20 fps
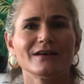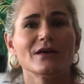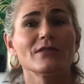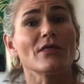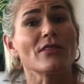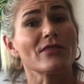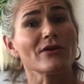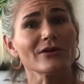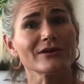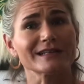
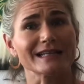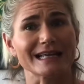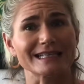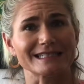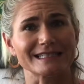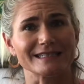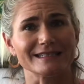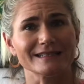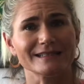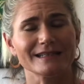The third
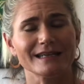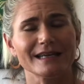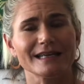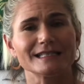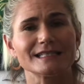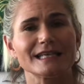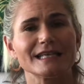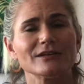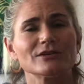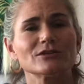lesson
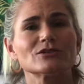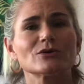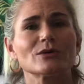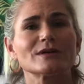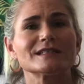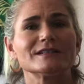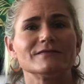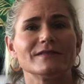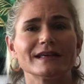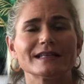is geared
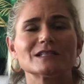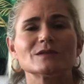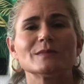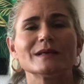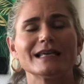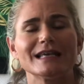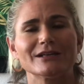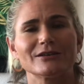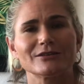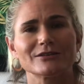towards advanced
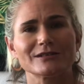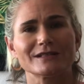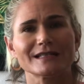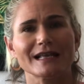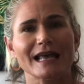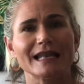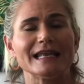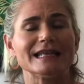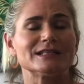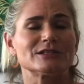beginners
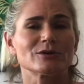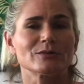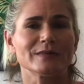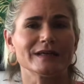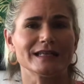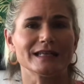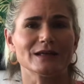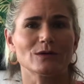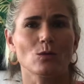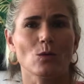and
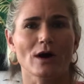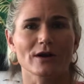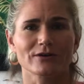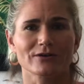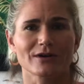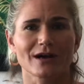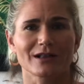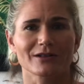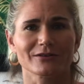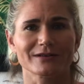intermediate
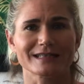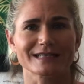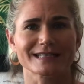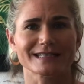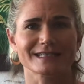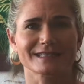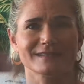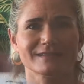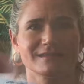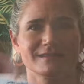
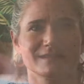watercolorists.